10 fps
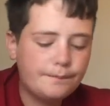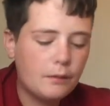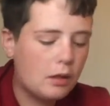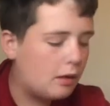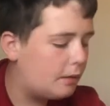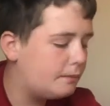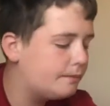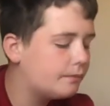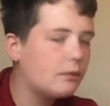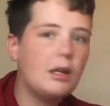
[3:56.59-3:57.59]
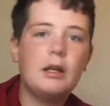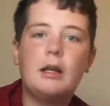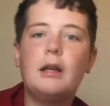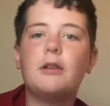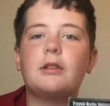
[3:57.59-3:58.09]
And
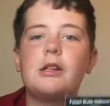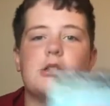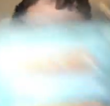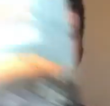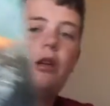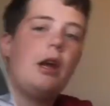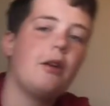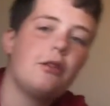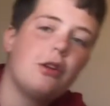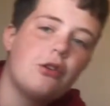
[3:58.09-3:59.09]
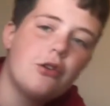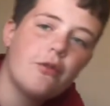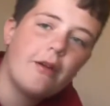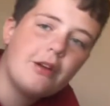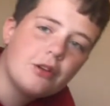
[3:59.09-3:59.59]
here's the Junior Ranger